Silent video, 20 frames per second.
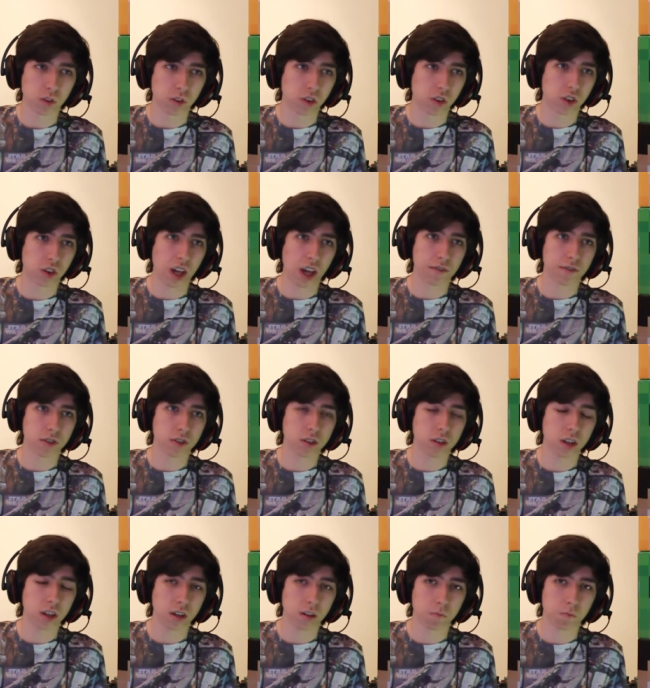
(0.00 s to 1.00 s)
7,
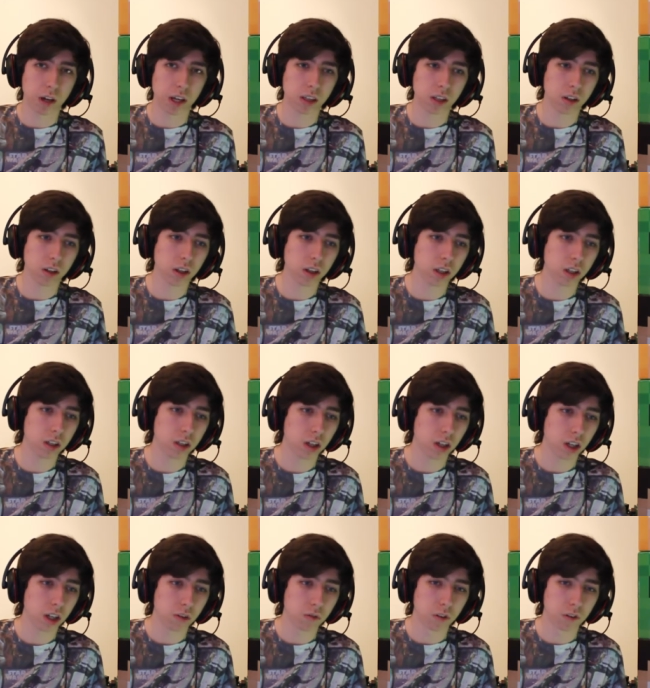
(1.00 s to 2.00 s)
basically
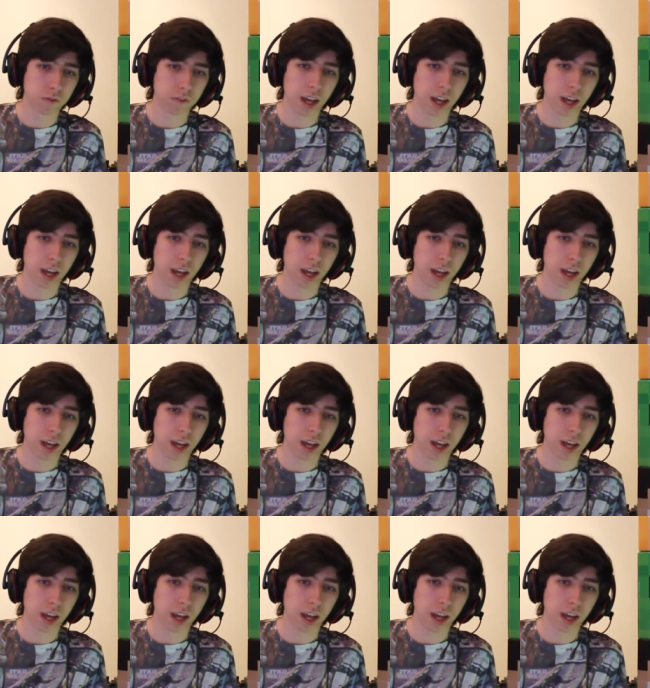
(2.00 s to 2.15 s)
with